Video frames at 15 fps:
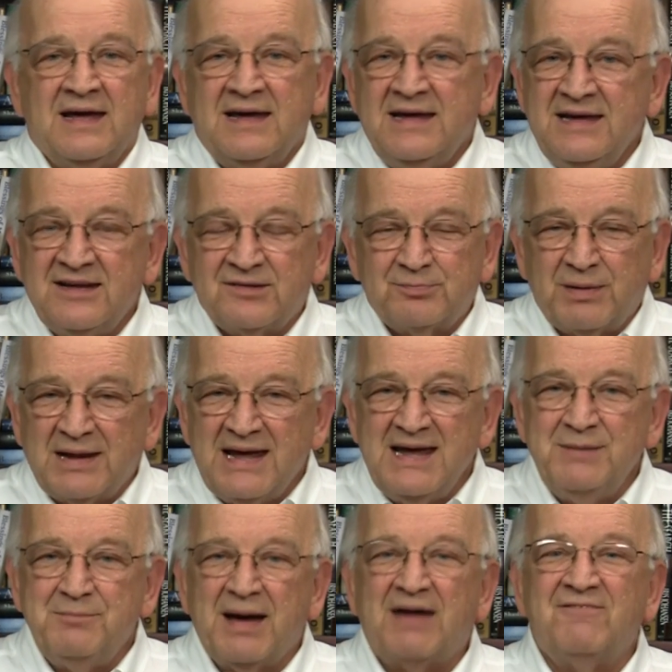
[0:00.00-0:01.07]
He is
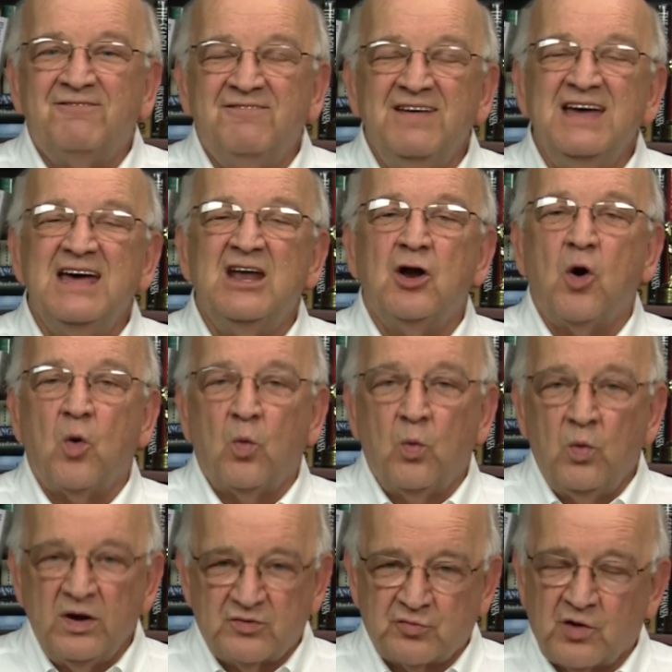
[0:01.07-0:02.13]
played by Finn
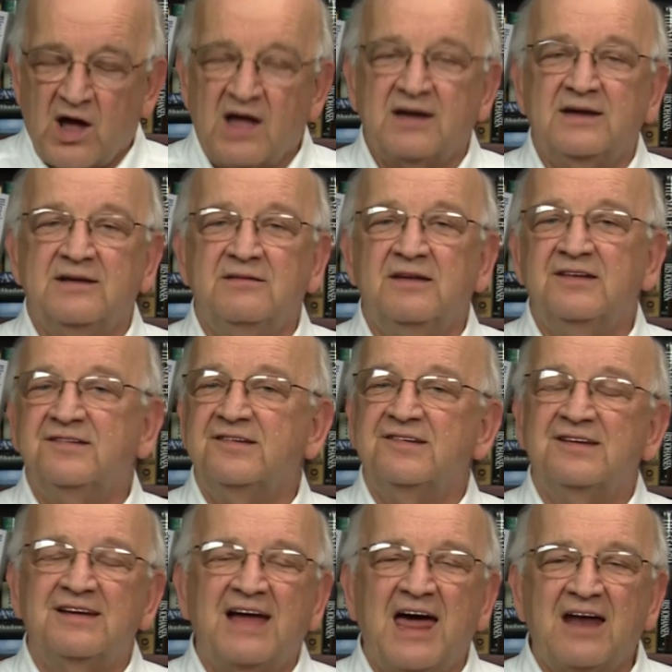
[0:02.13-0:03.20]
Wittrock, and this
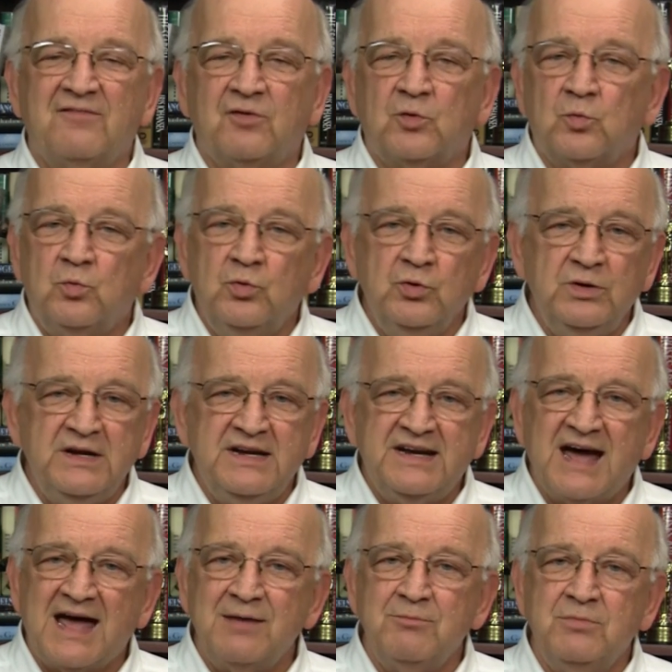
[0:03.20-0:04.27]
is kind of a
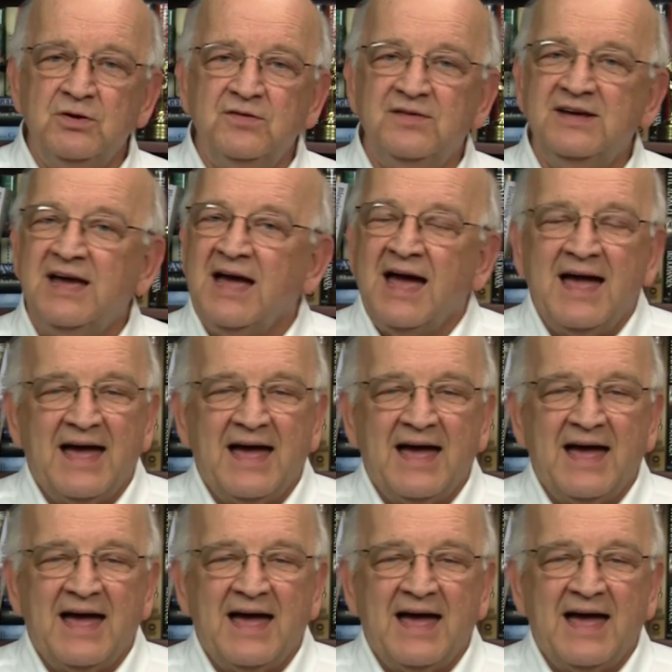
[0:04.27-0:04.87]
Rudy-type movie,